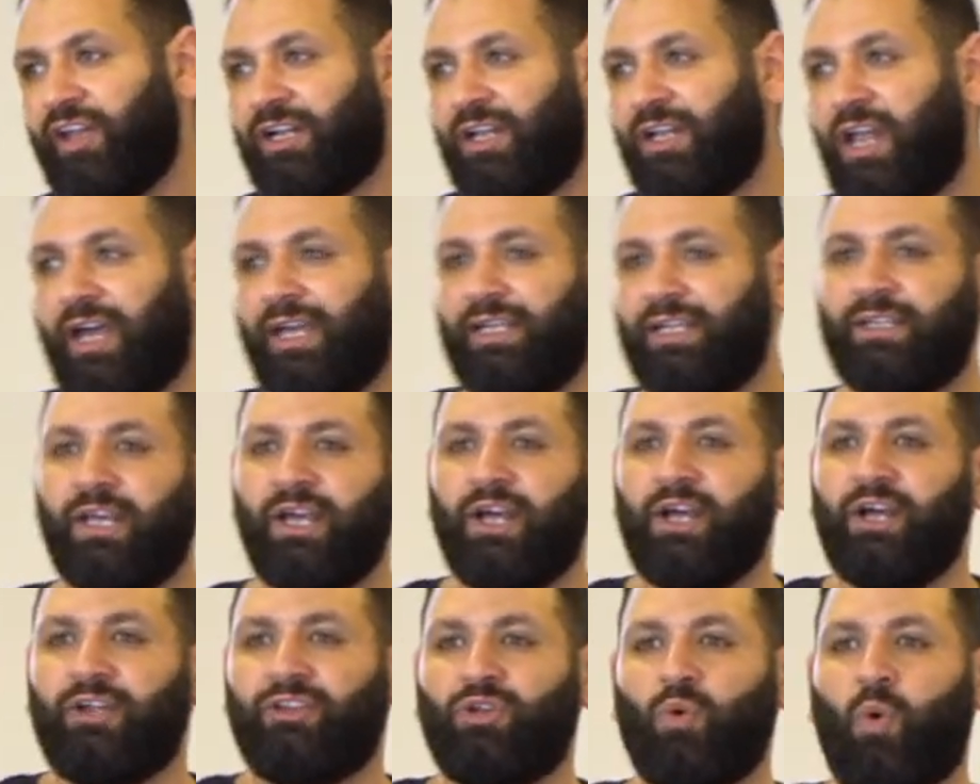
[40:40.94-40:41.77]
client,
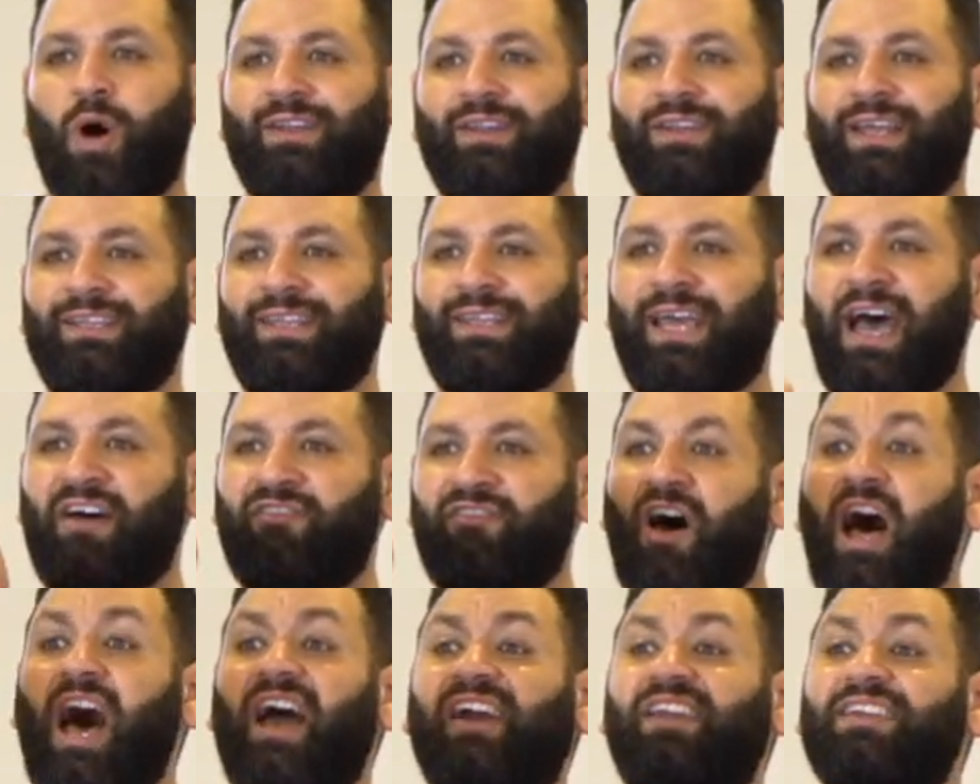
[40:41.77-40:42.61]
the one that have
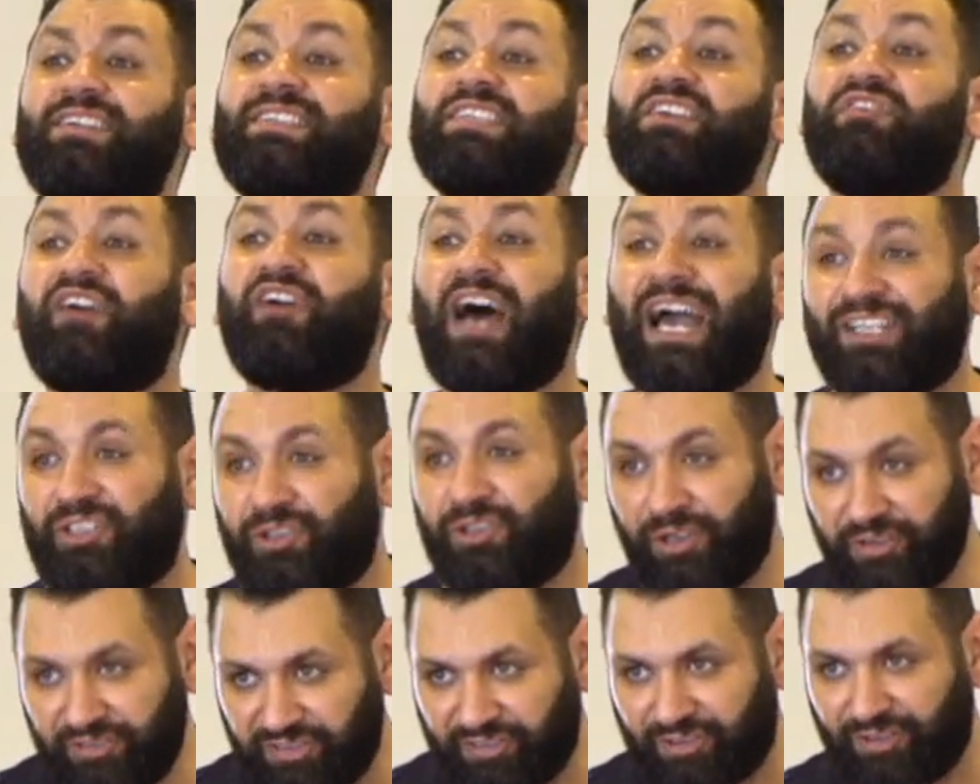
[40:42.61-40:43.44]
high risk
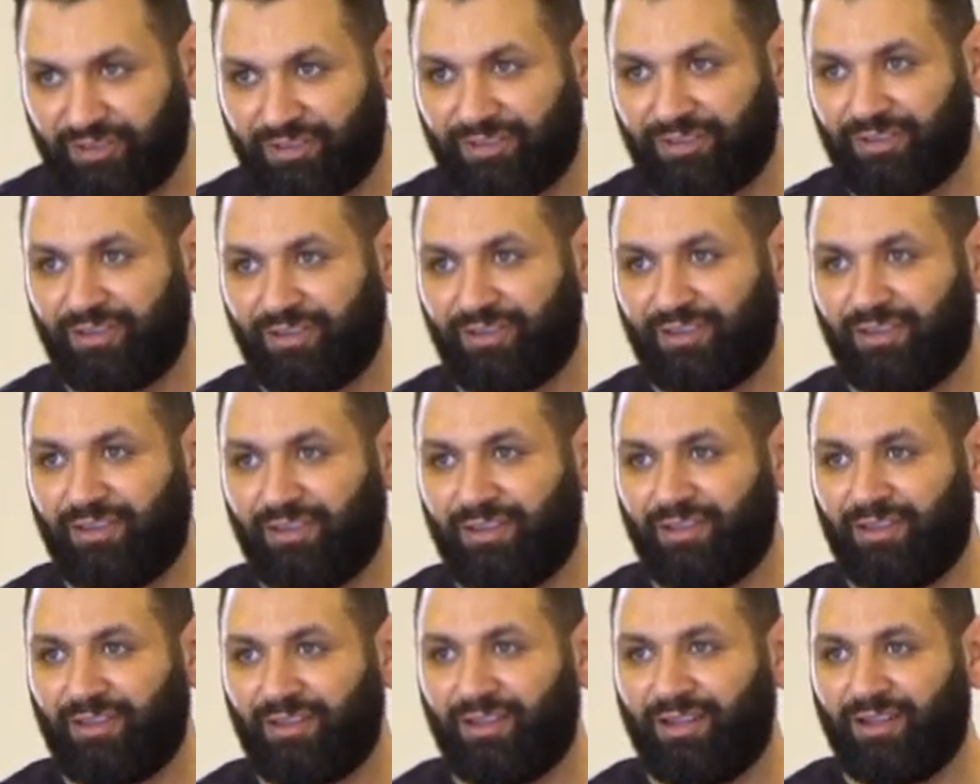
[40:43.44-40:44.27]
factors,
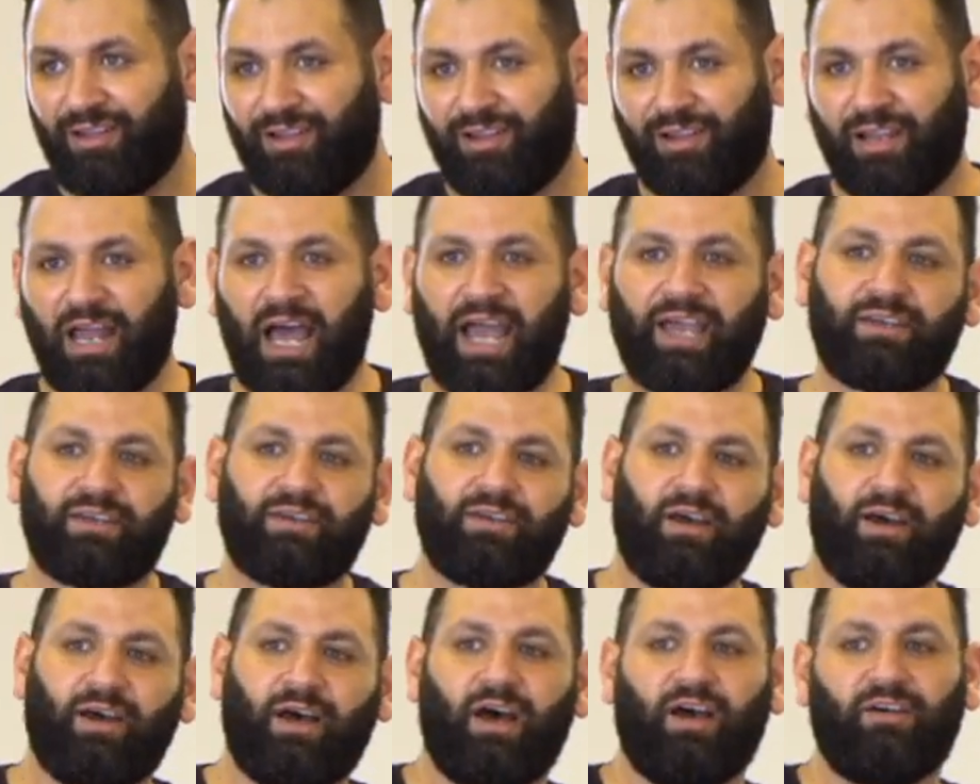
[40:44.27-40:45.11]

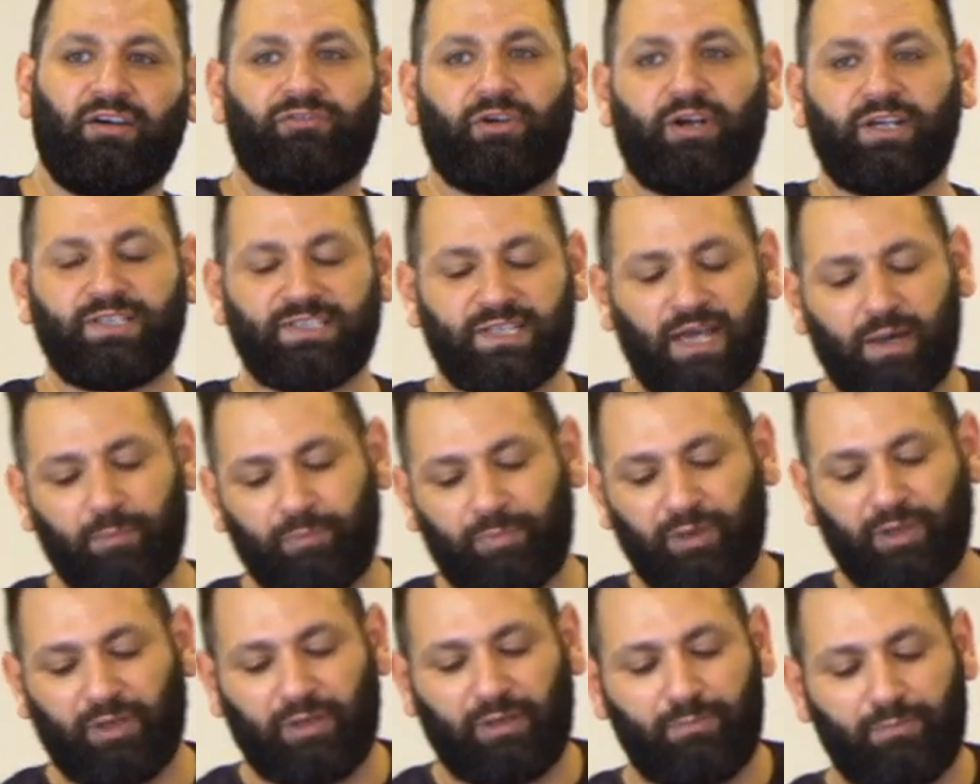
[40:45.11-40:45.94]
like for example,